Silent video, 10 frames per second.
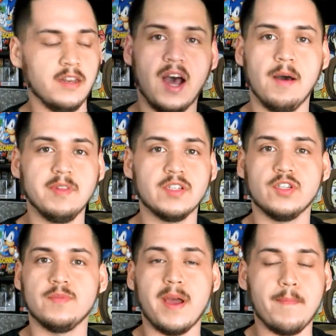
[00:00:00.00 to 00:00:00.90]
Um, these are
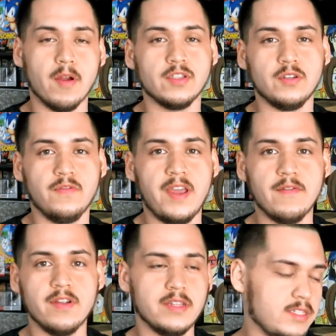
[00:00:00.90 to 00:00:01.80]
just my personal
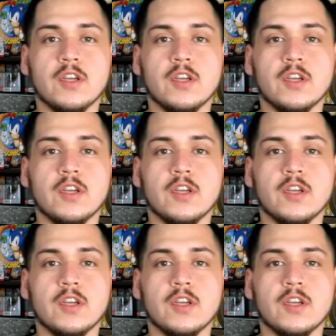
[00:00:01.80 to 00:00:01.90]
favorites.